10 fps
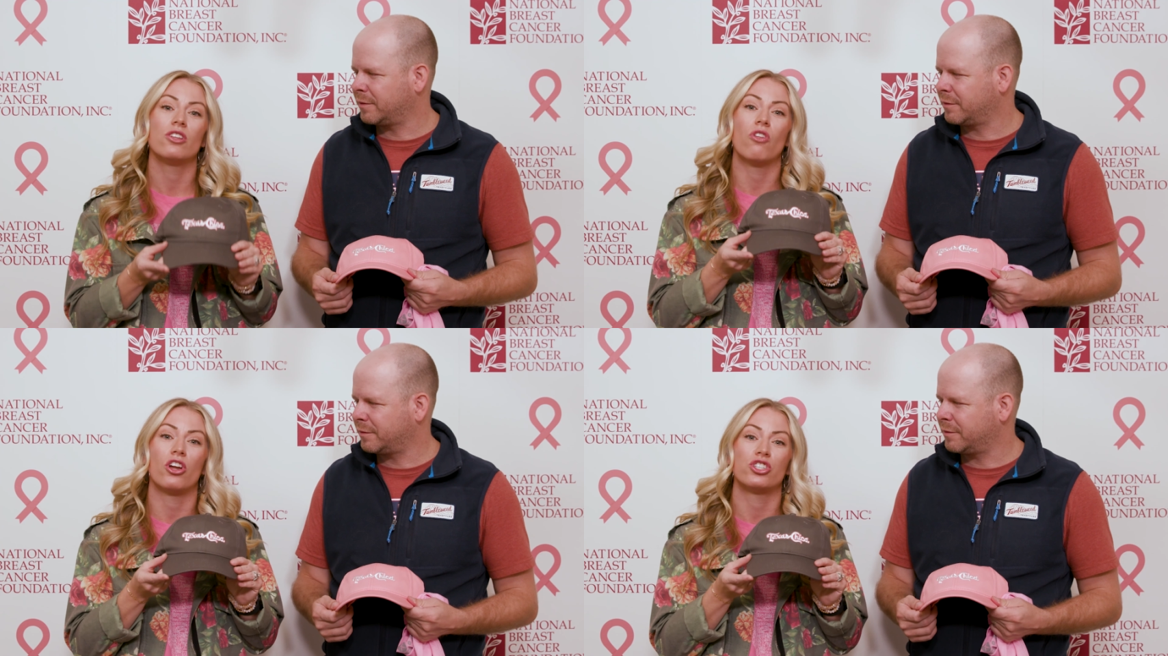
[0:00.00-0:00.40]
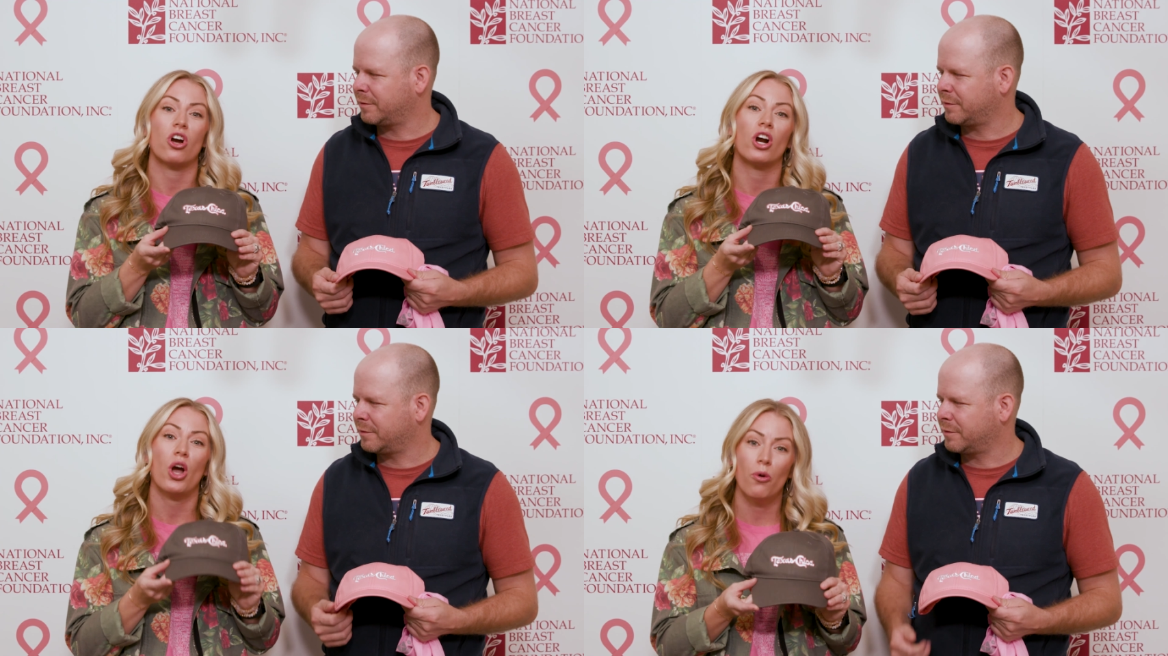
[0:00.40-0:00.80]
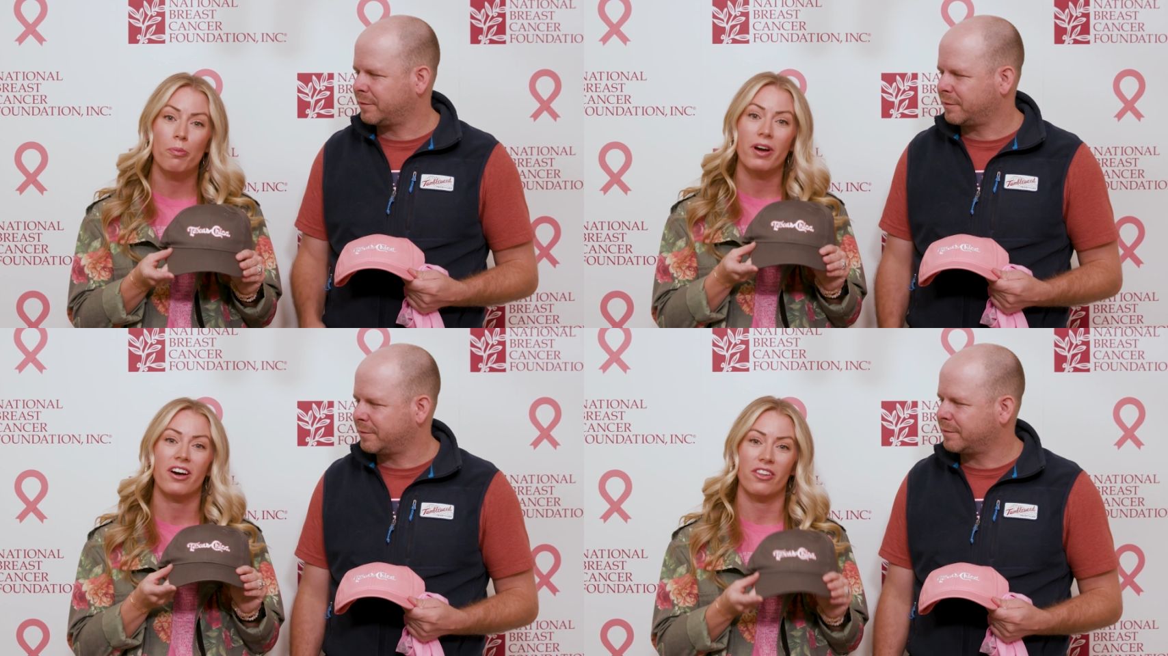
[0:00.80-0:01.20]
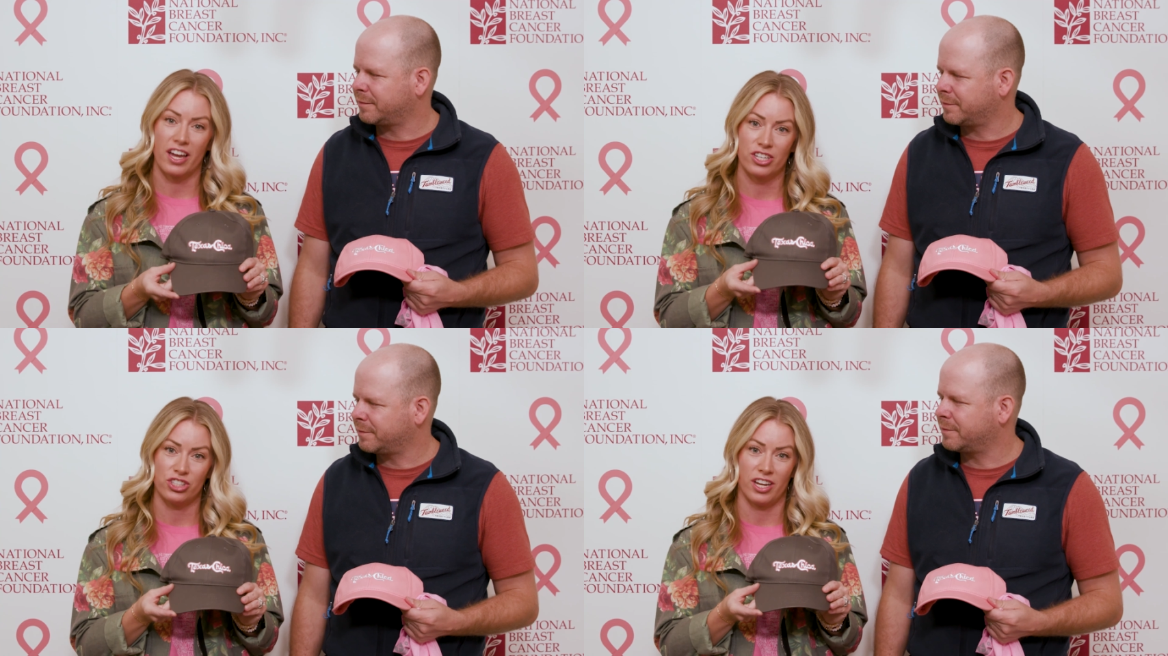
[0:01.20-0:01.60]
Speaker 1: to launch our Hope
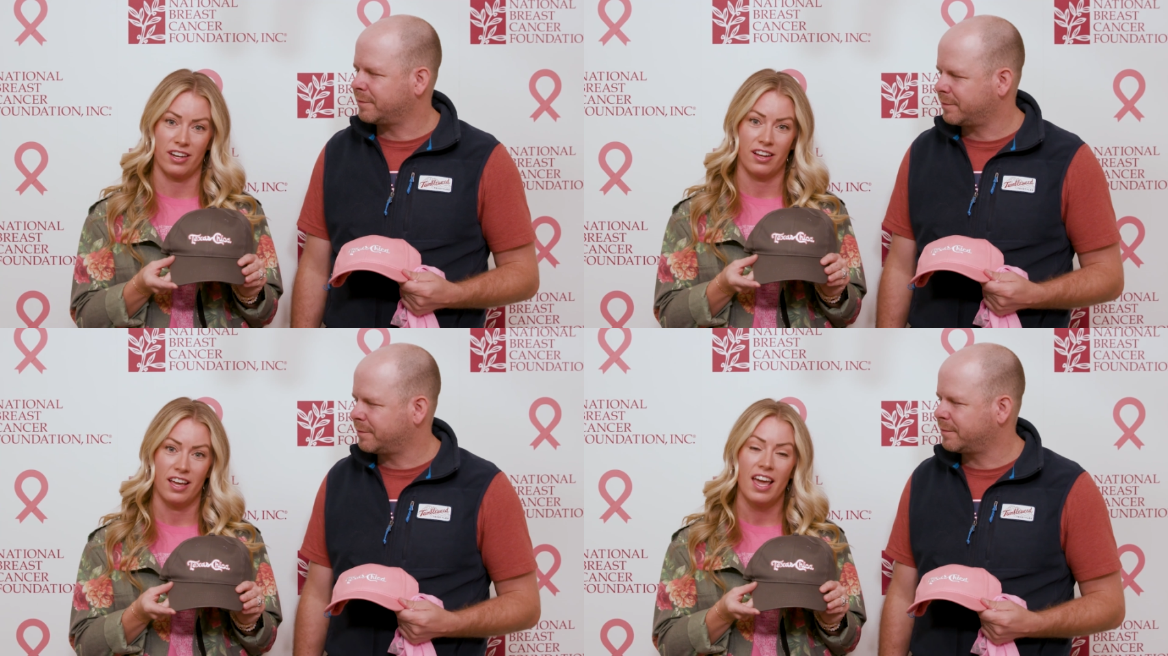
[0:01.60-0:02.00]
Collection.